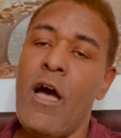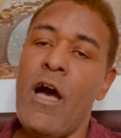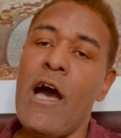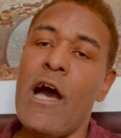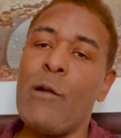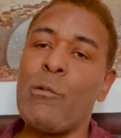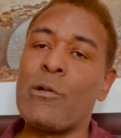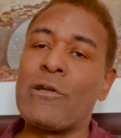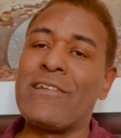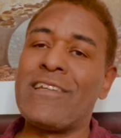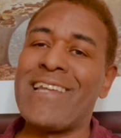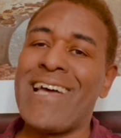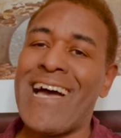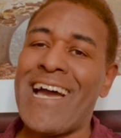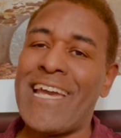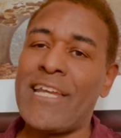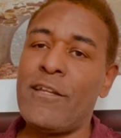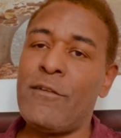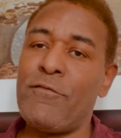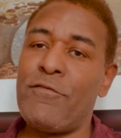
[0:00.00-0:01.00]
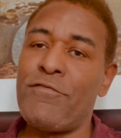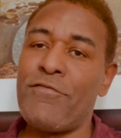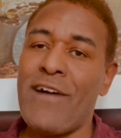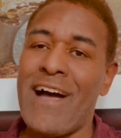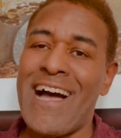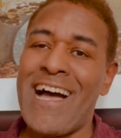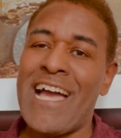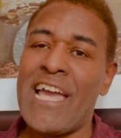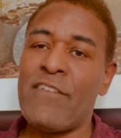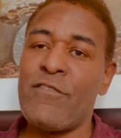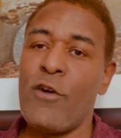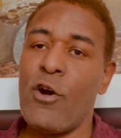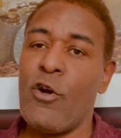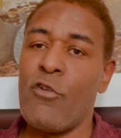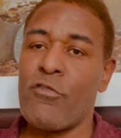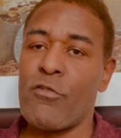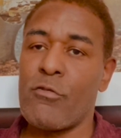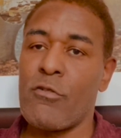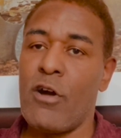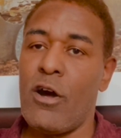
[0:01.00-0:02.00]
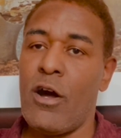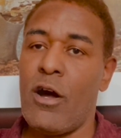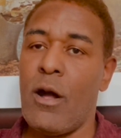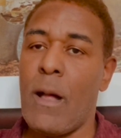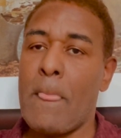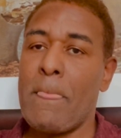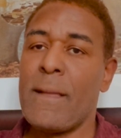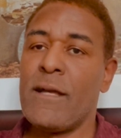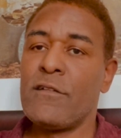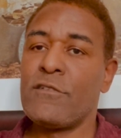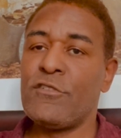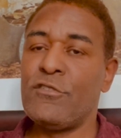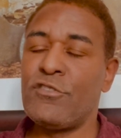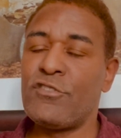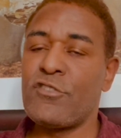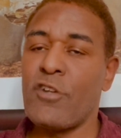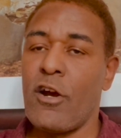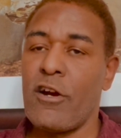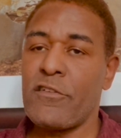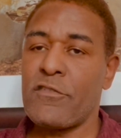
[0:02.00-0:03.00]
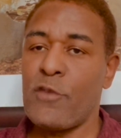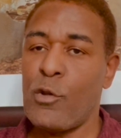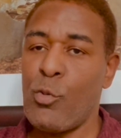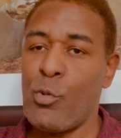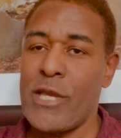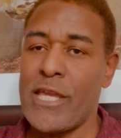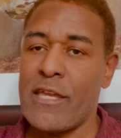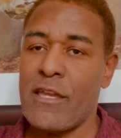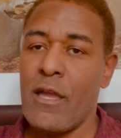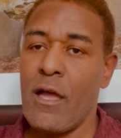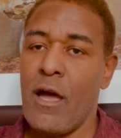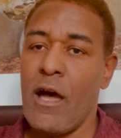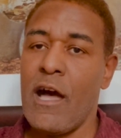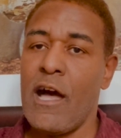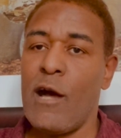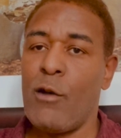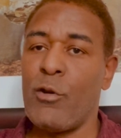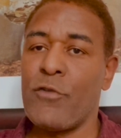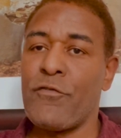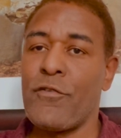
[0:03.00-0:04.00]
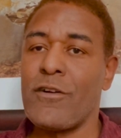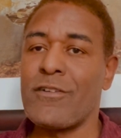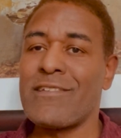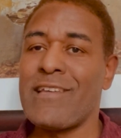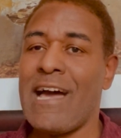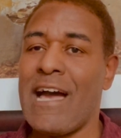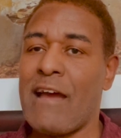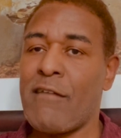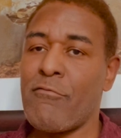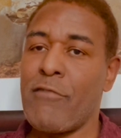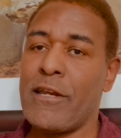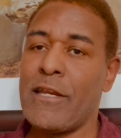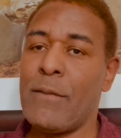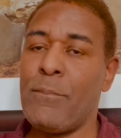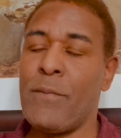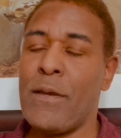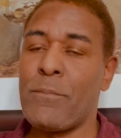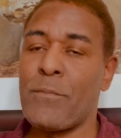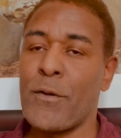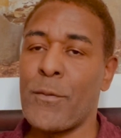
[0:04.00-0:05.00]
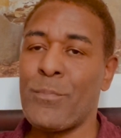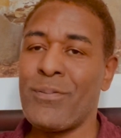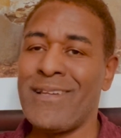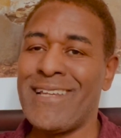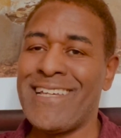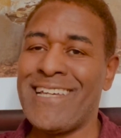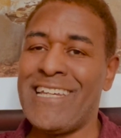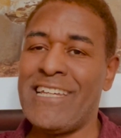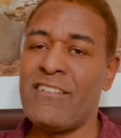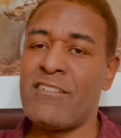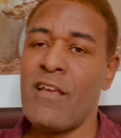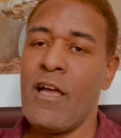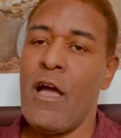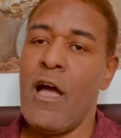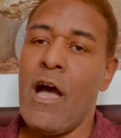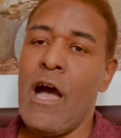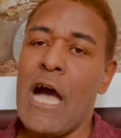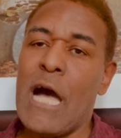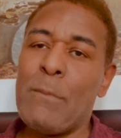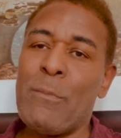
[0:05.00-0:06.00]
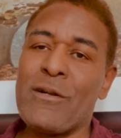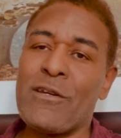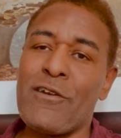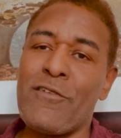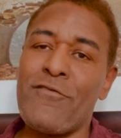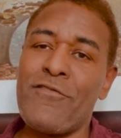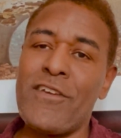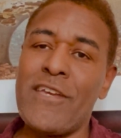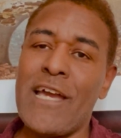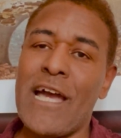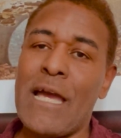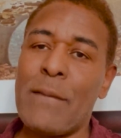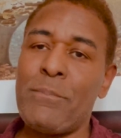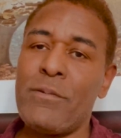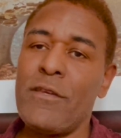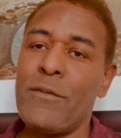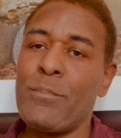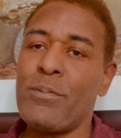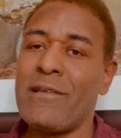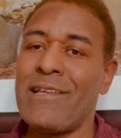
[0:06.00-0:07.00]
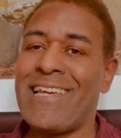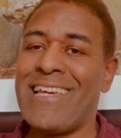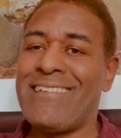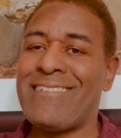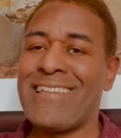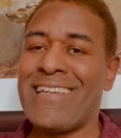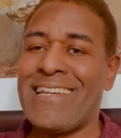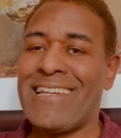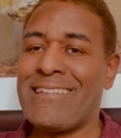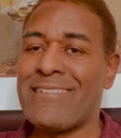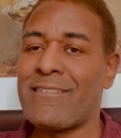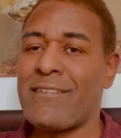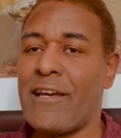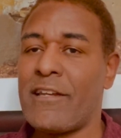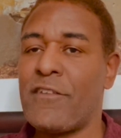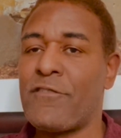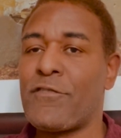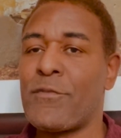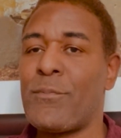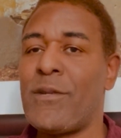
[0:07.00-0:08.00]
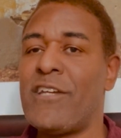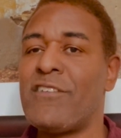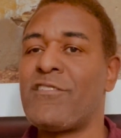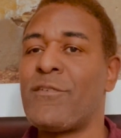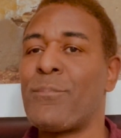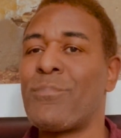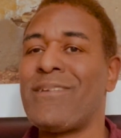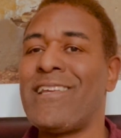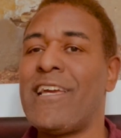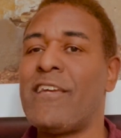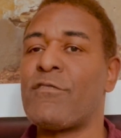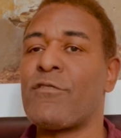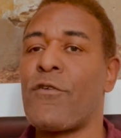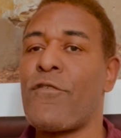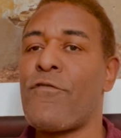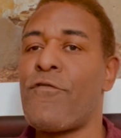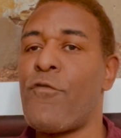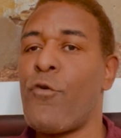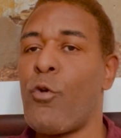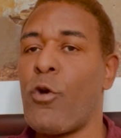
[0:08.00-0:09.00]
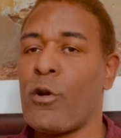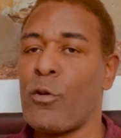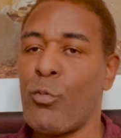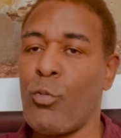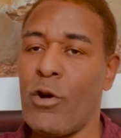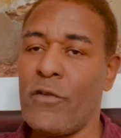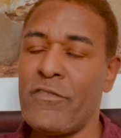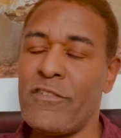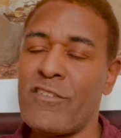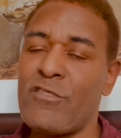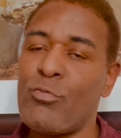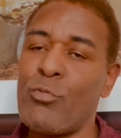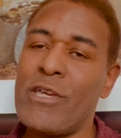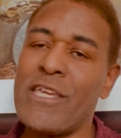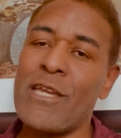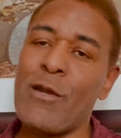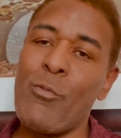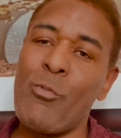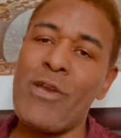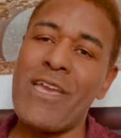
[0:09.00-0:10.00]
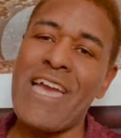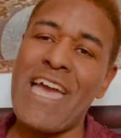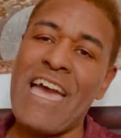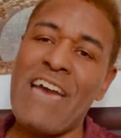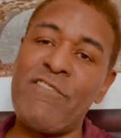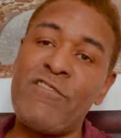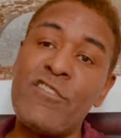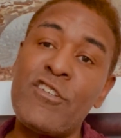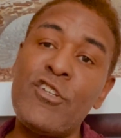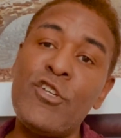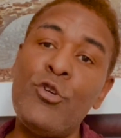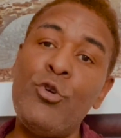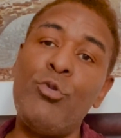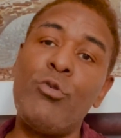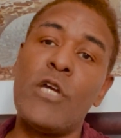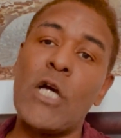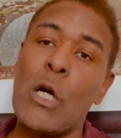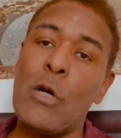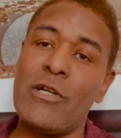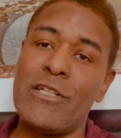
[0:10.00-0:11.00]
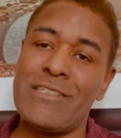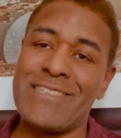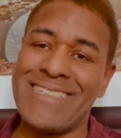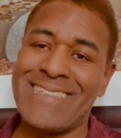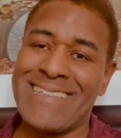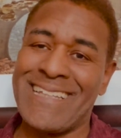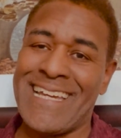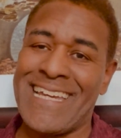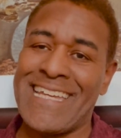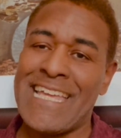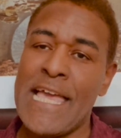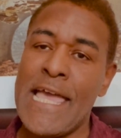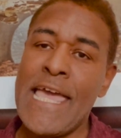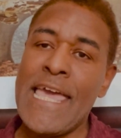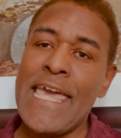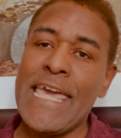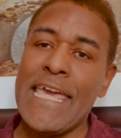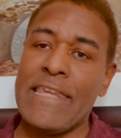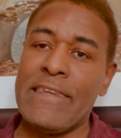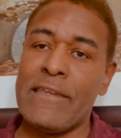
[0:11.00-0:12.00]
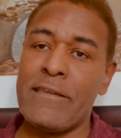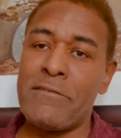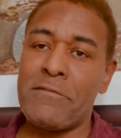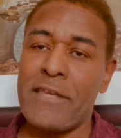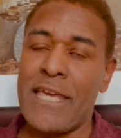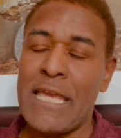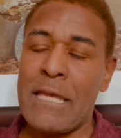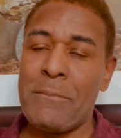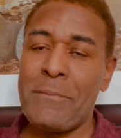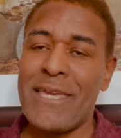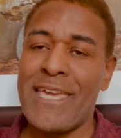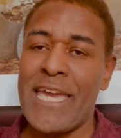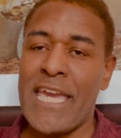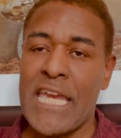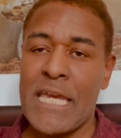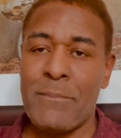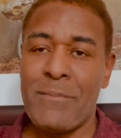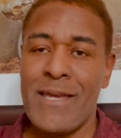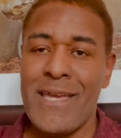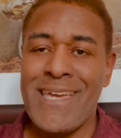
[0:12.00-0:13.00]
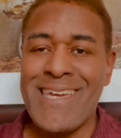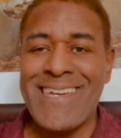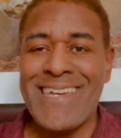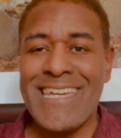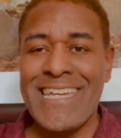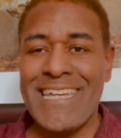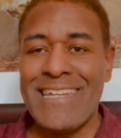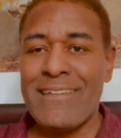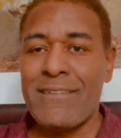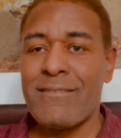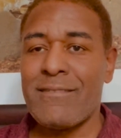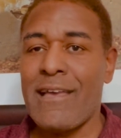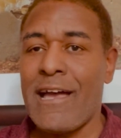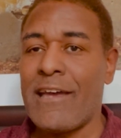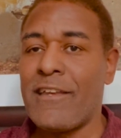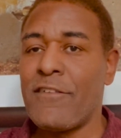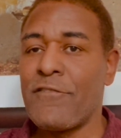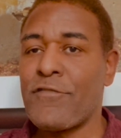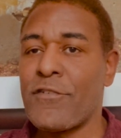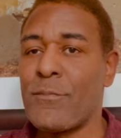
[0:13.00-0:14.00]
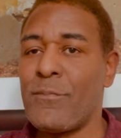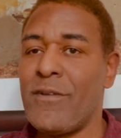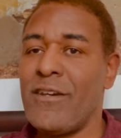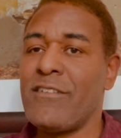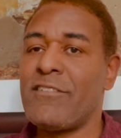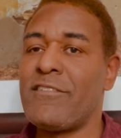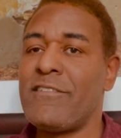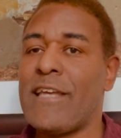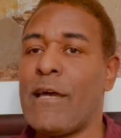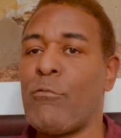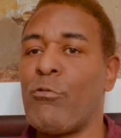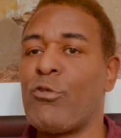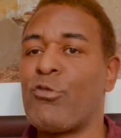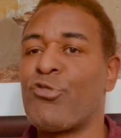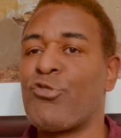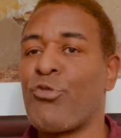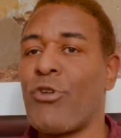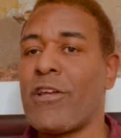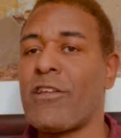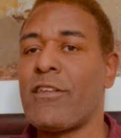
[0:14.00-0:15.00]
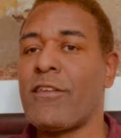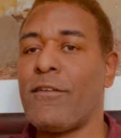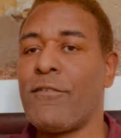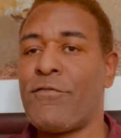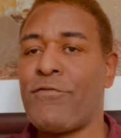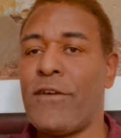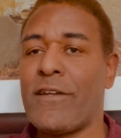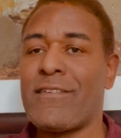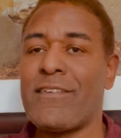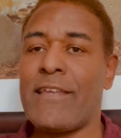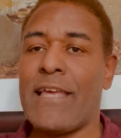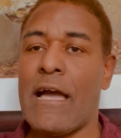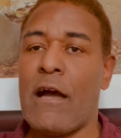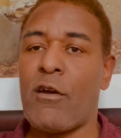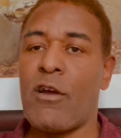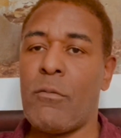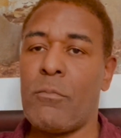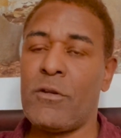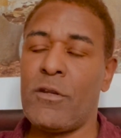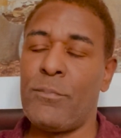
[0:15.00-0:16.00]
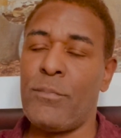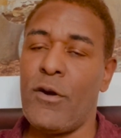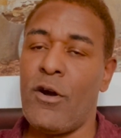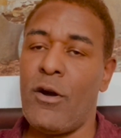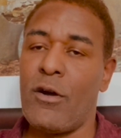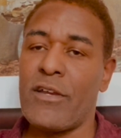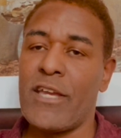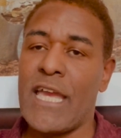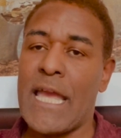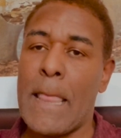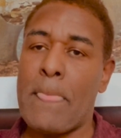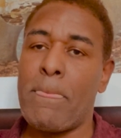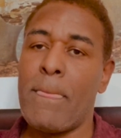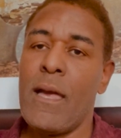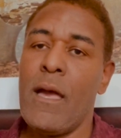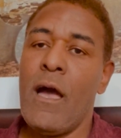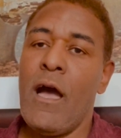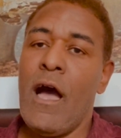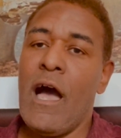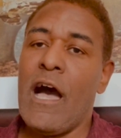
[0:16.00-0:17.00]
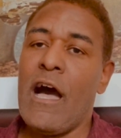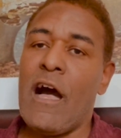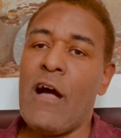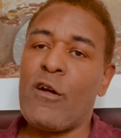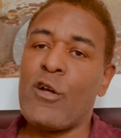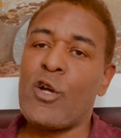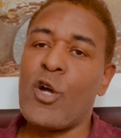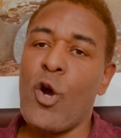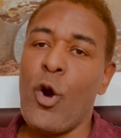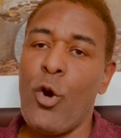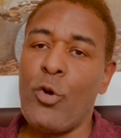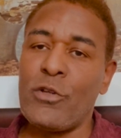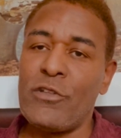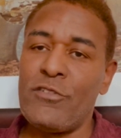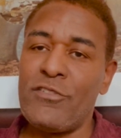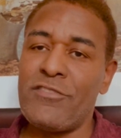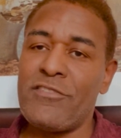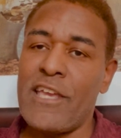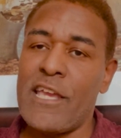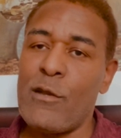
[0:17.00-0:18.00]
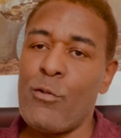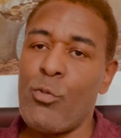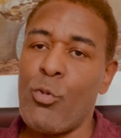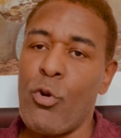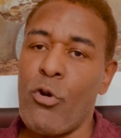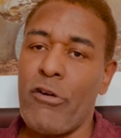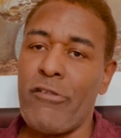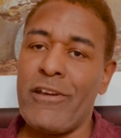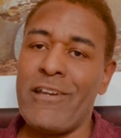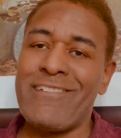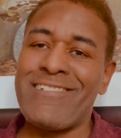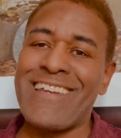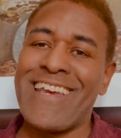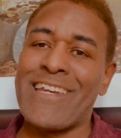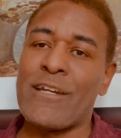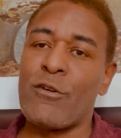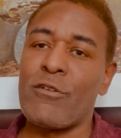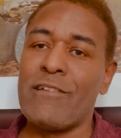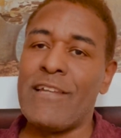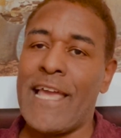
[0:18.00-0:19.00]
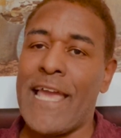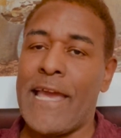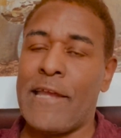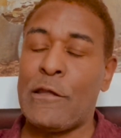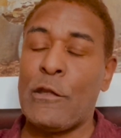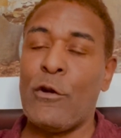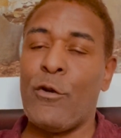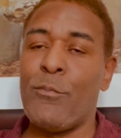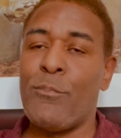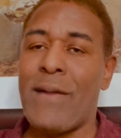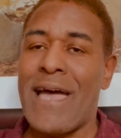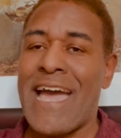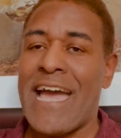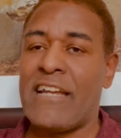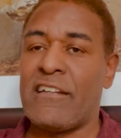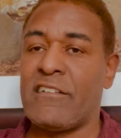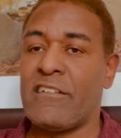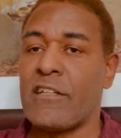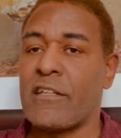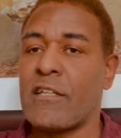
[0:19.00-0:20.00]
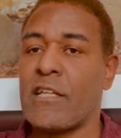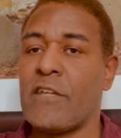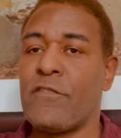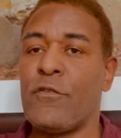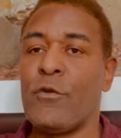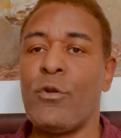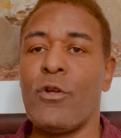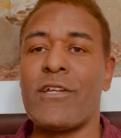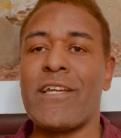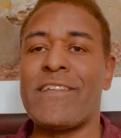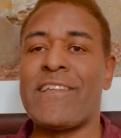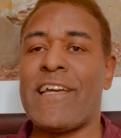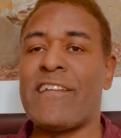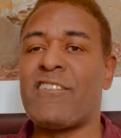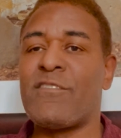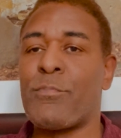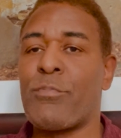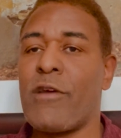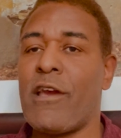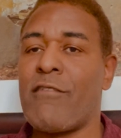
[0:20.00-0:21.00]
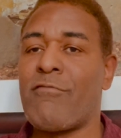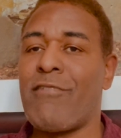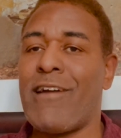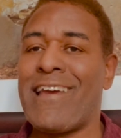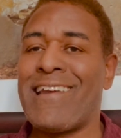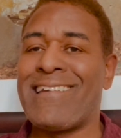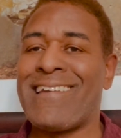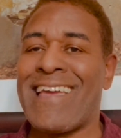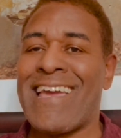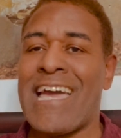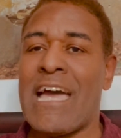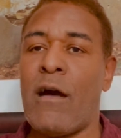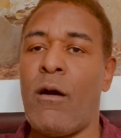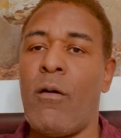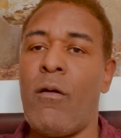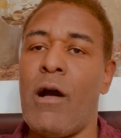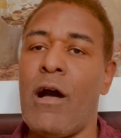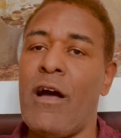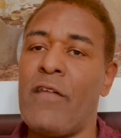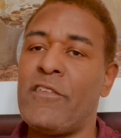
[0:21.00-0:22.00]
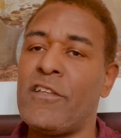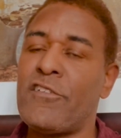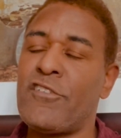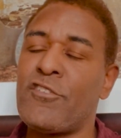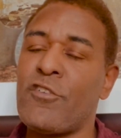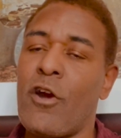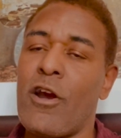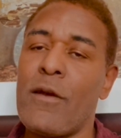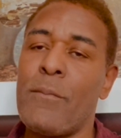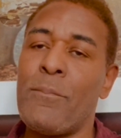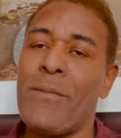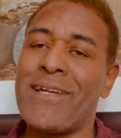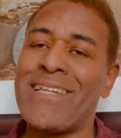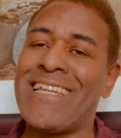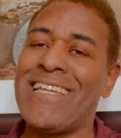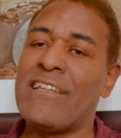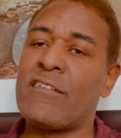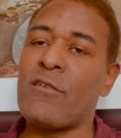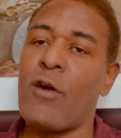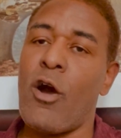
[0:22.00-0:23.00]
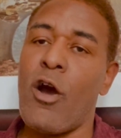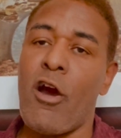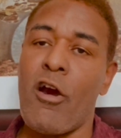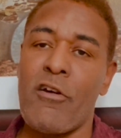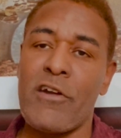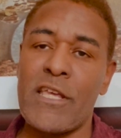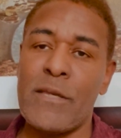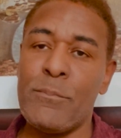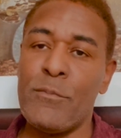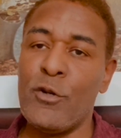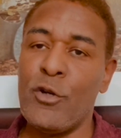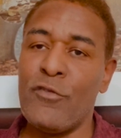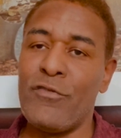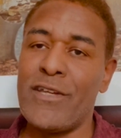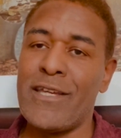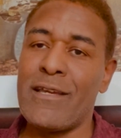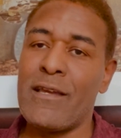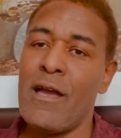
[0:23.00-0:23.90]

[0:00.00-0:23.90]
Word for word: Uh, we're nine and five overall to start the week uh, with our top rated member plays. Uh, but our VIP plays, the inside information plays are four and one this week, and we have two going tonight in the same game inside information that will directly affect the outcome of the ball game. Uh, Golden State Warriors and Orlando Magic. If you look at that spread right now, uh, the sharp money is already moving.